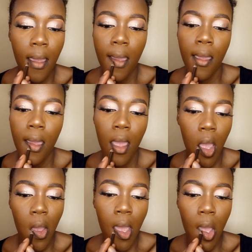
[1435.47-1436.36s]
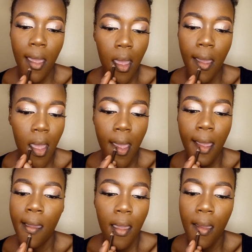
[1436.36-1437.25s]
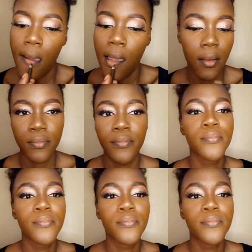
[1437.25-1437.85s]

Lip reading: gloss on your lips while you have makeup on,